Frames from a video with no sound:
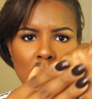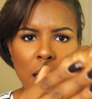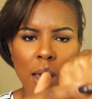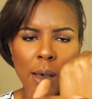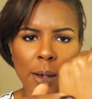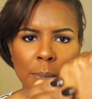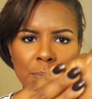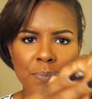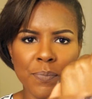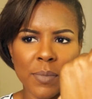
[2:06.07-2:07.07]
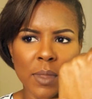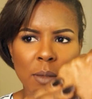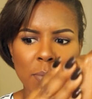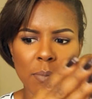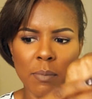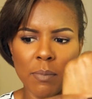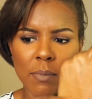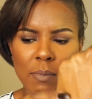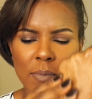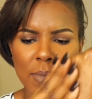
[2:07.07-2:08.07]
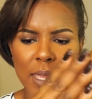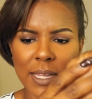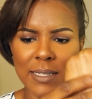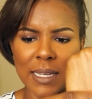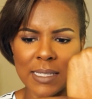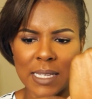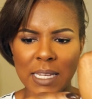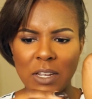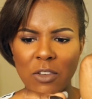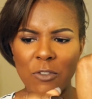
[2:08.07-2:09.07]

It doesn't